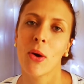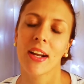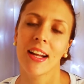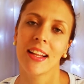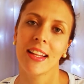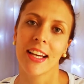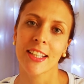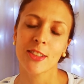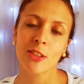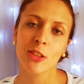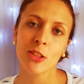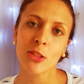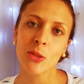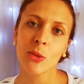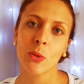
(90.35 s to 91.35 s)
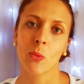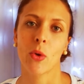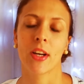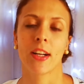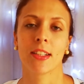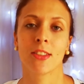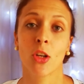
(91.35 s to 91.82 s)
what I like to do and
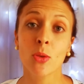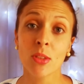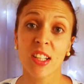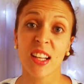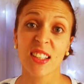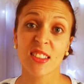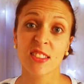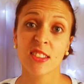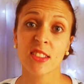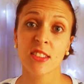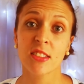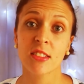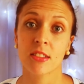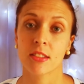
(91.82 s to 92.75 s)
what I don't like to do,